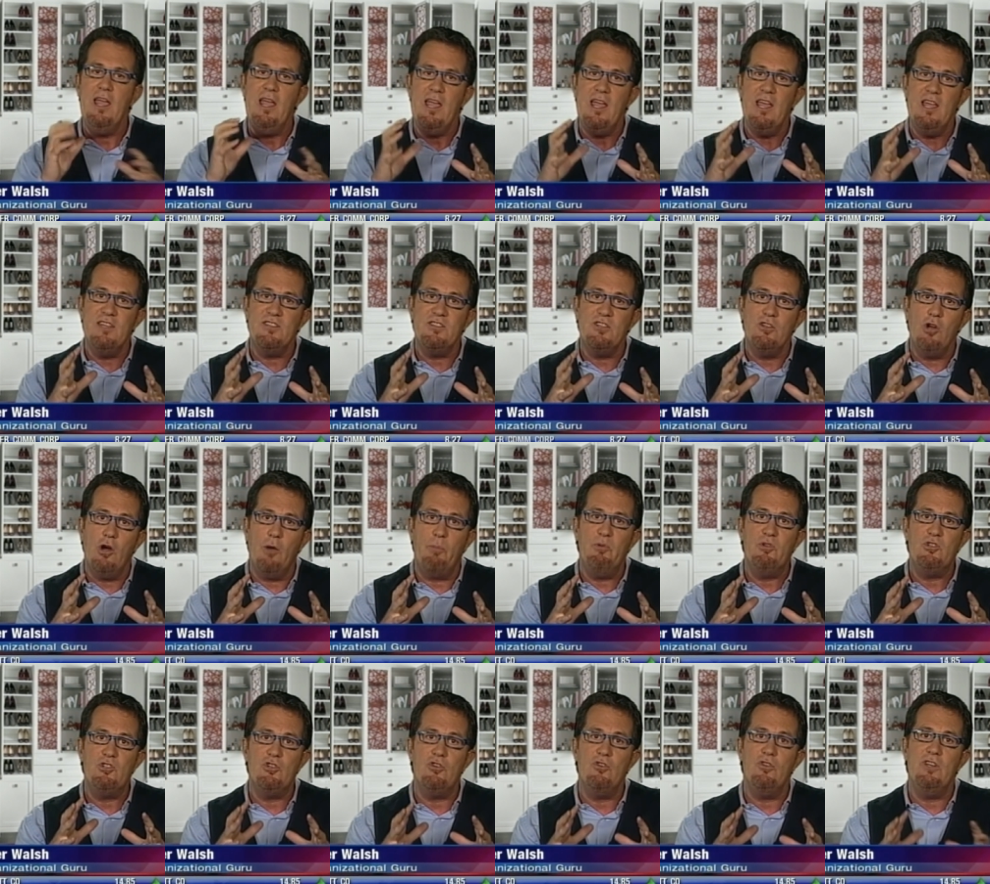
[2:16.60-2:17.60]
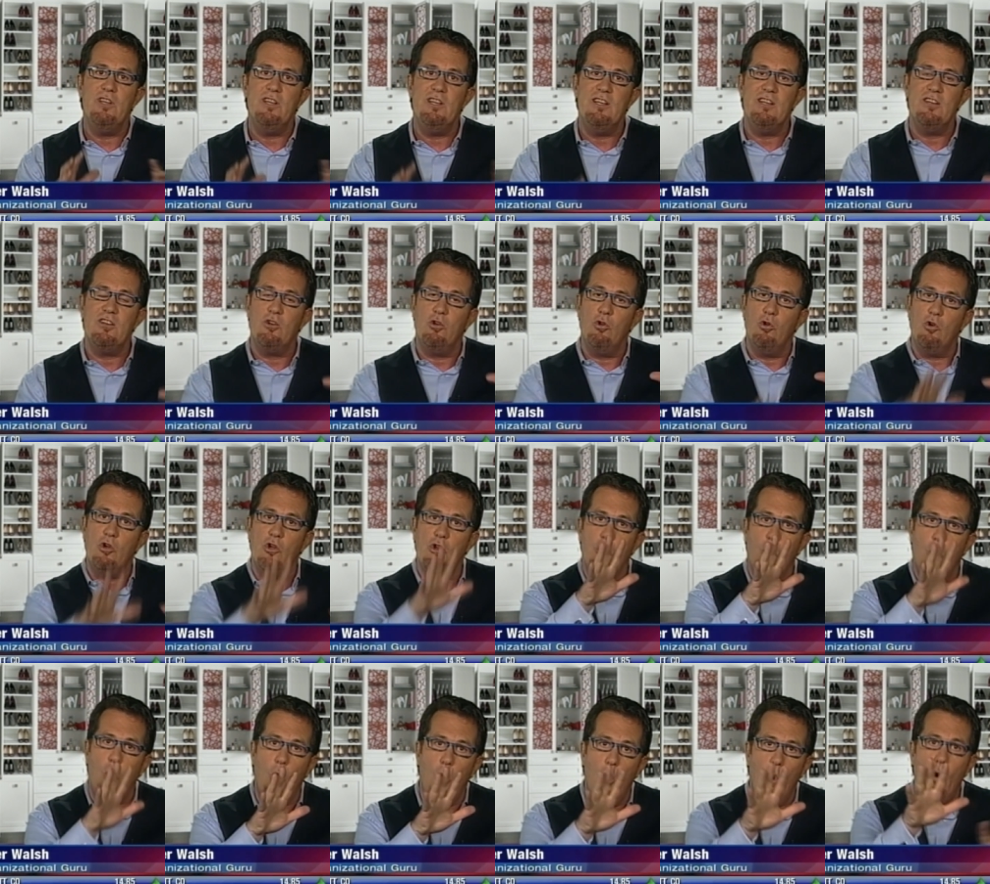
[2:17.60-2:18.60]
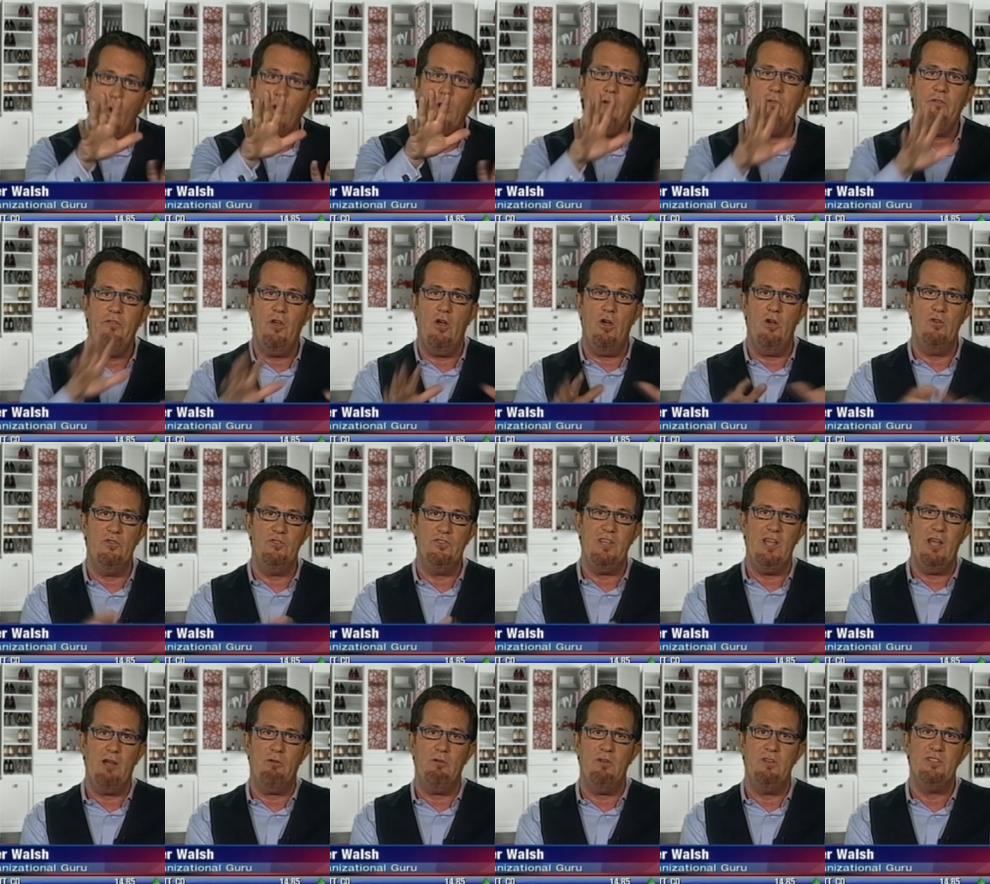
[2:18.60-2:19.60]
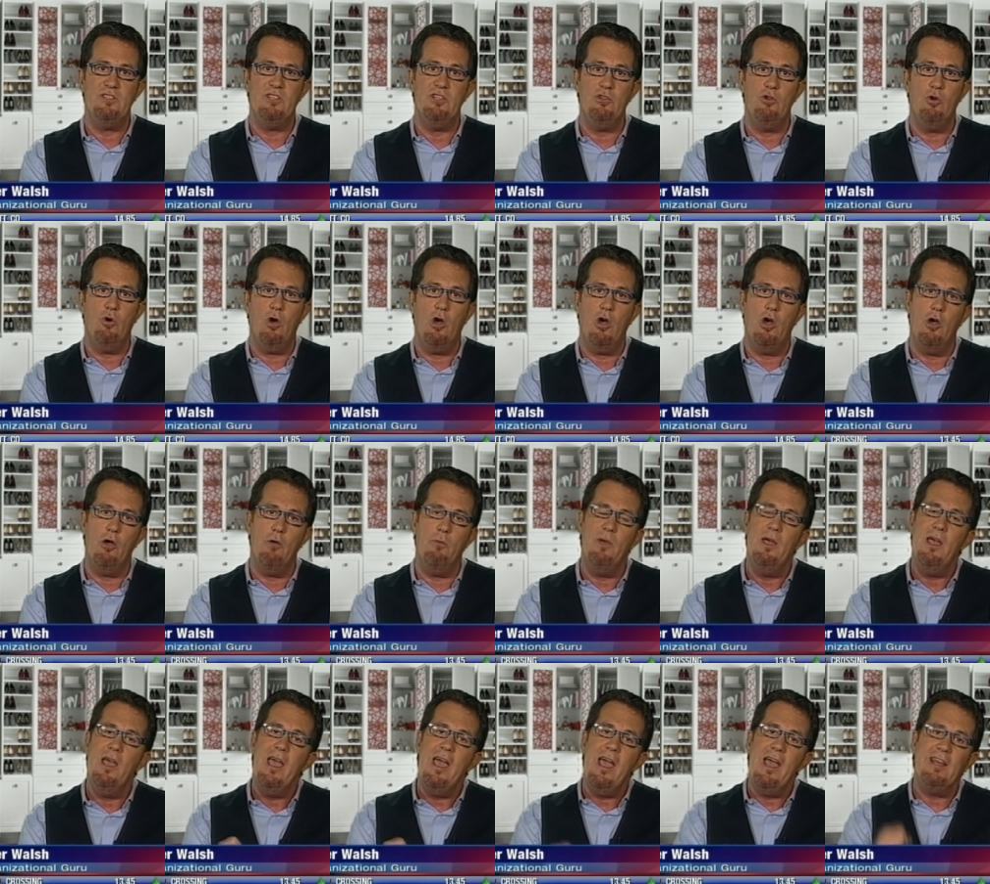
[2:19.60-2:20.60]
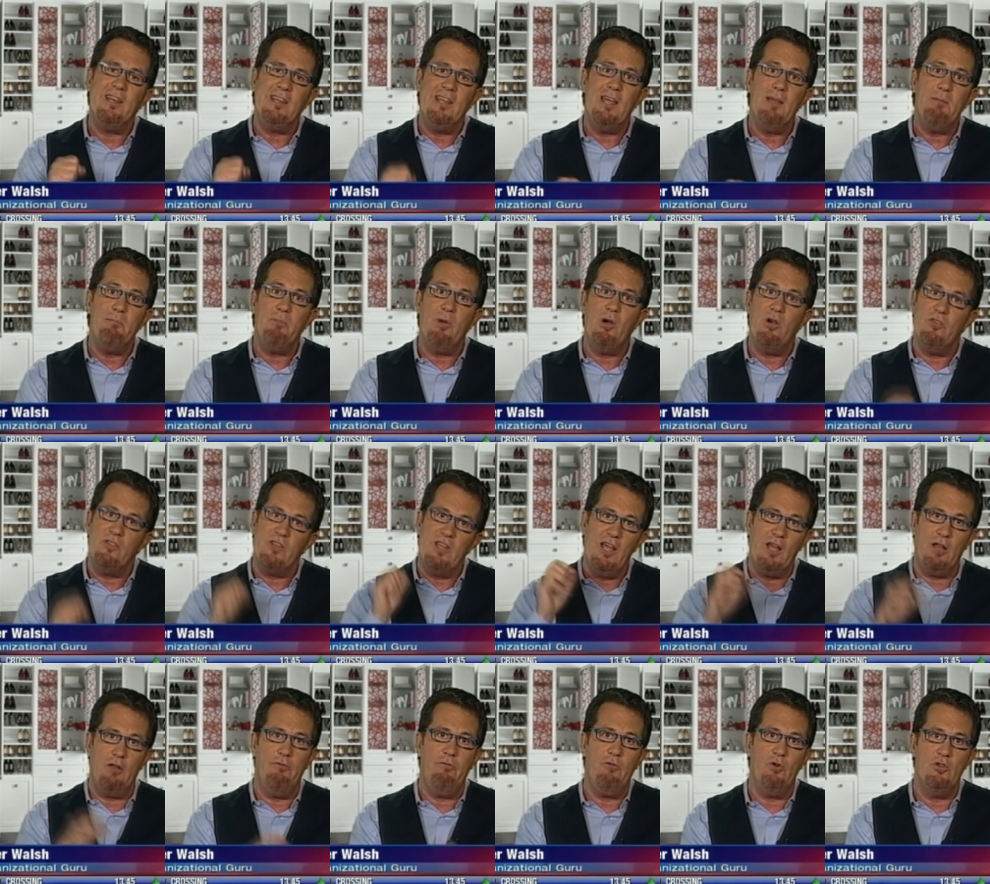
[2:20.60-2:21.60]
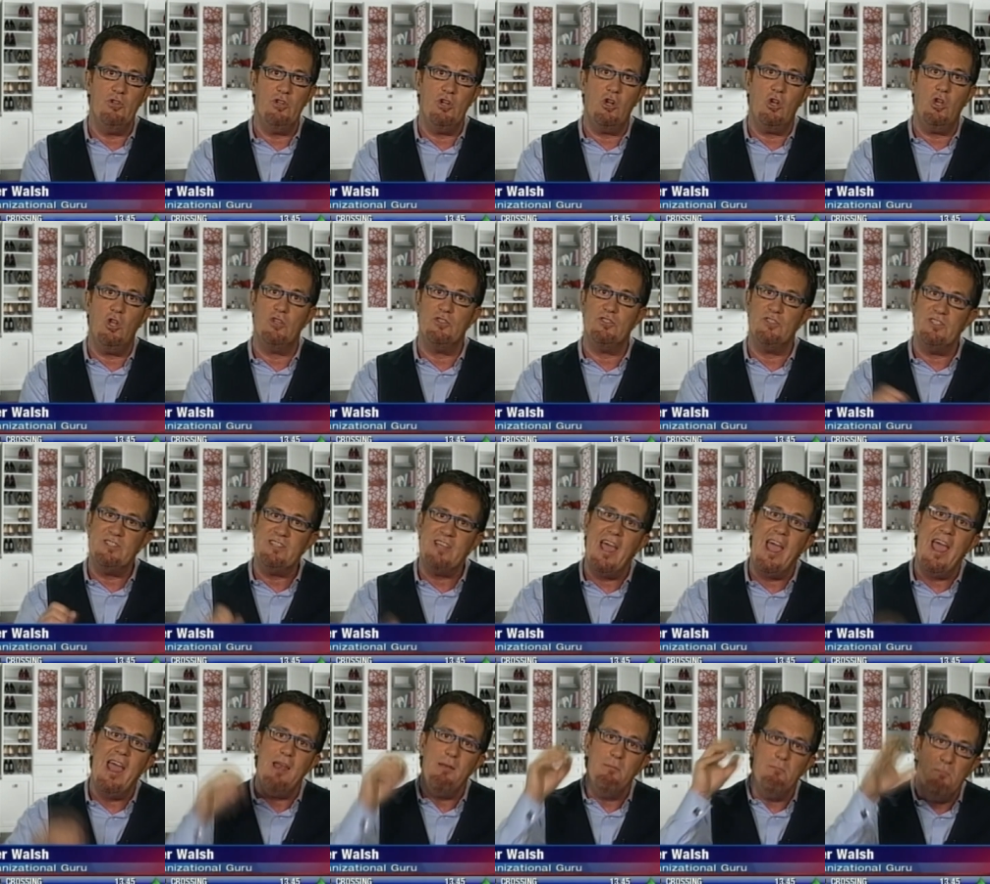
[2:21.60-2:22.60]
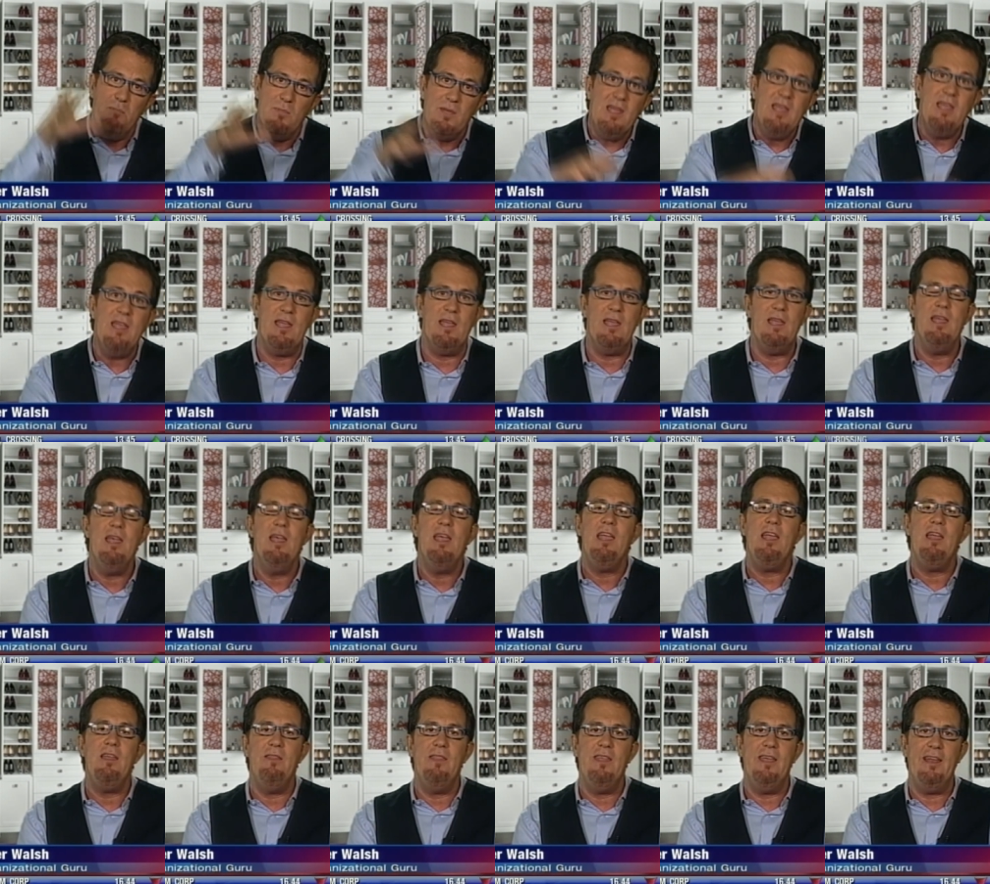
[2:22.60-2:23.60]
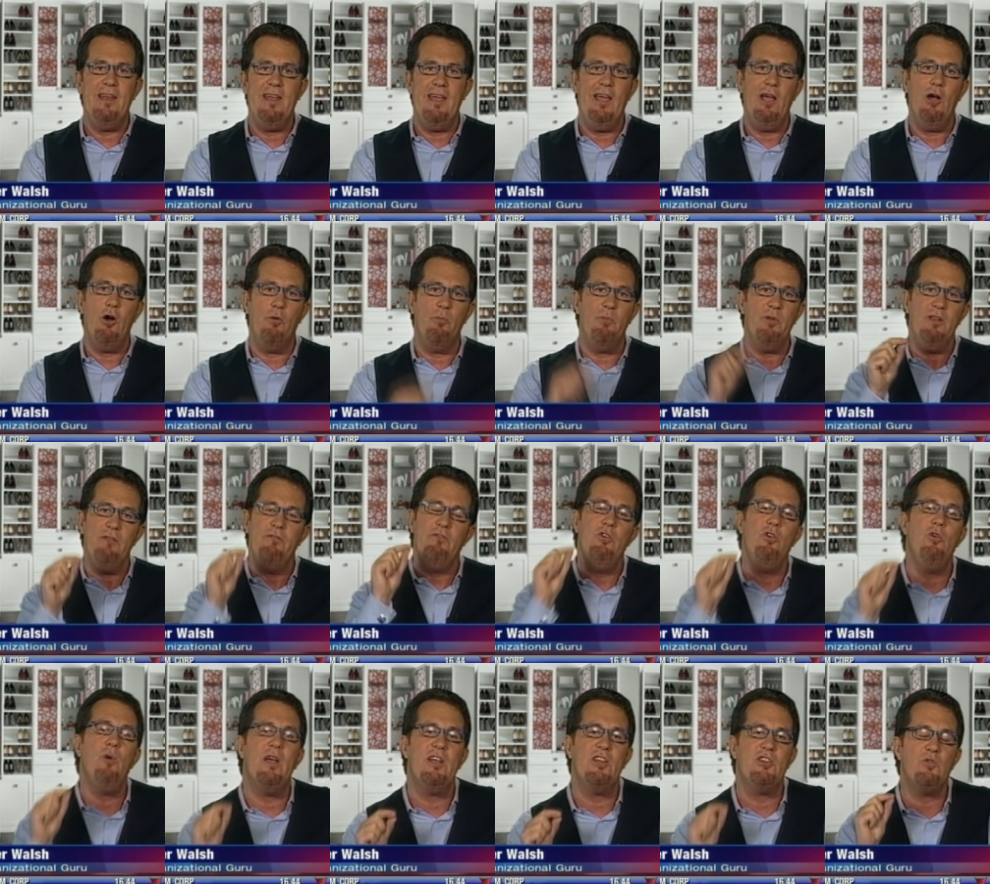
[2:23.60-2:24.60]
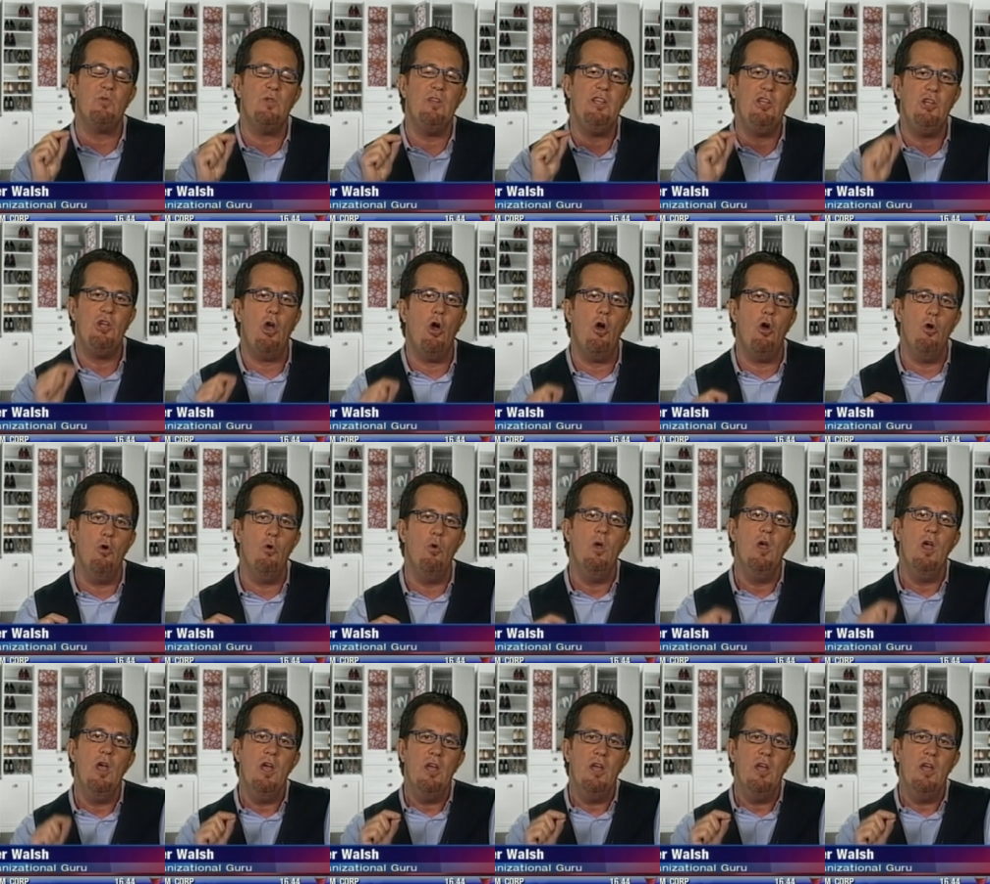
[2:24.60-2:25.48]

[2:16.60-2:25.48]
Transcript: here's an opportunity to look at all of those areas in your home and get both California Closets and me in there to help. And if you actually go